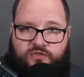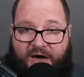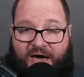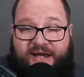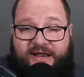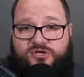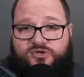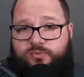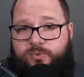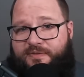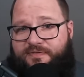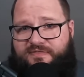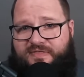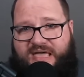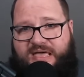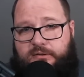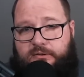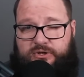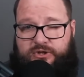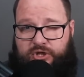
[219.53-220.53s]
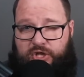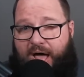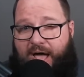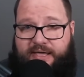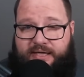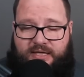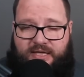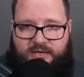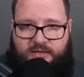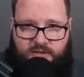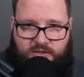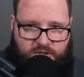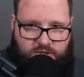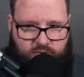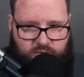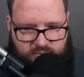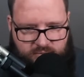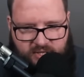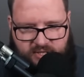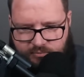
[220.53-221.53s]
That is what they like, and
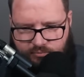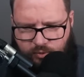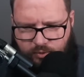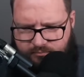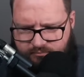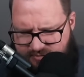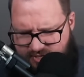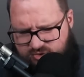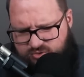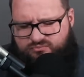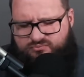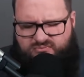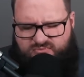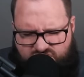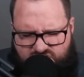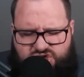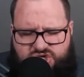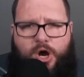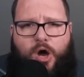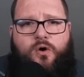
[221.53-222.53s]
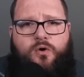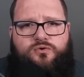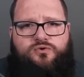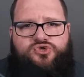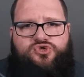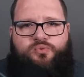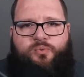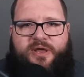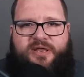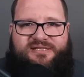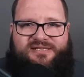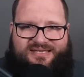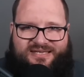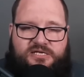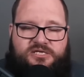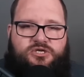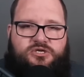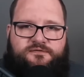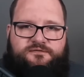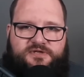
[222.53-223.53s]
it shows when
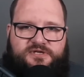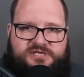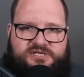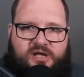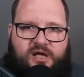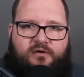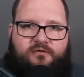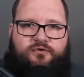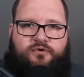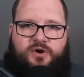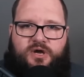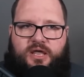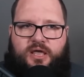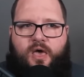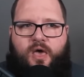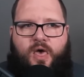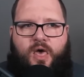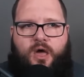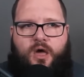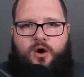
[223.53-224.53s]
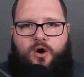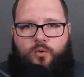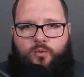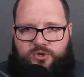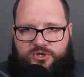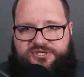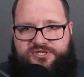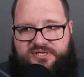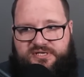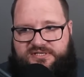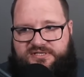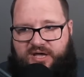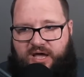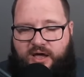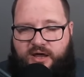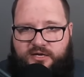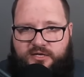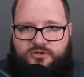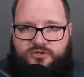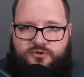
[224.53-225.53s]
Season of Discovery was
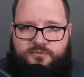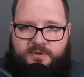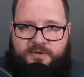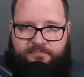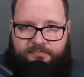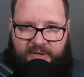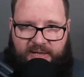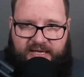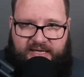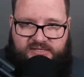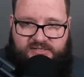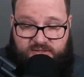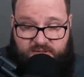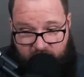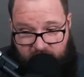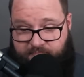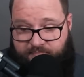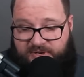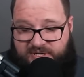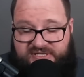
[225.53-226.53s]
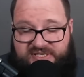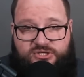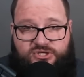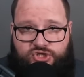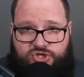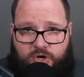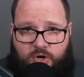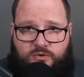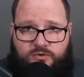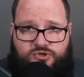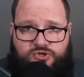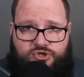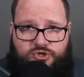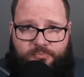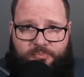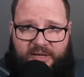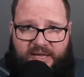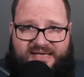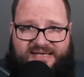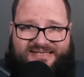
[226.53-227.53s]
decided to be placed, like Blizzard chose
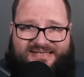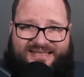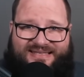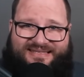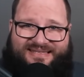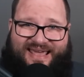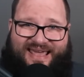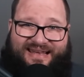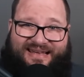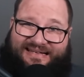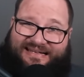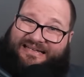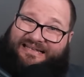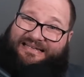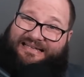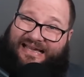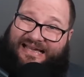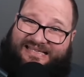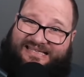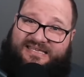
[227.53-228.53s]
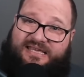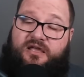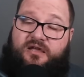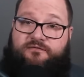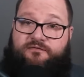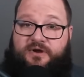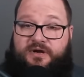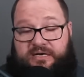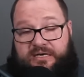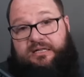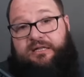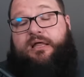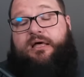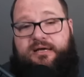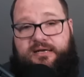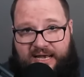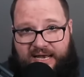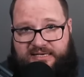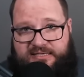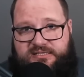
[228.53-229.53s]
to place it in Classic,
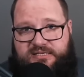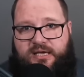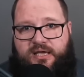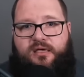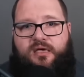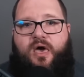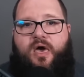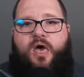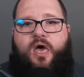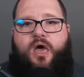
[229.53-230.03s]
Vanilla Classic,